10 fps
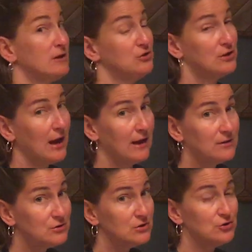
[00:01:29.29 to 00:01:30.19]
done your
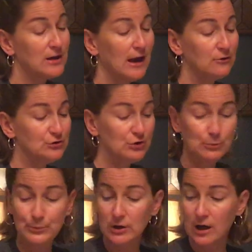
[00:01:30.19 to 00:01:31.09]
calendar in your calendar
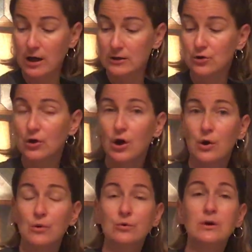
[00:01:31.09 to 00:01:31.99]
notebook on your
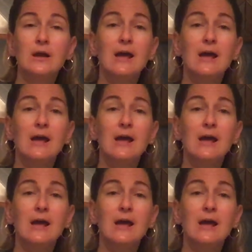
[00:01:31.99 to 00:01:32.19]
own.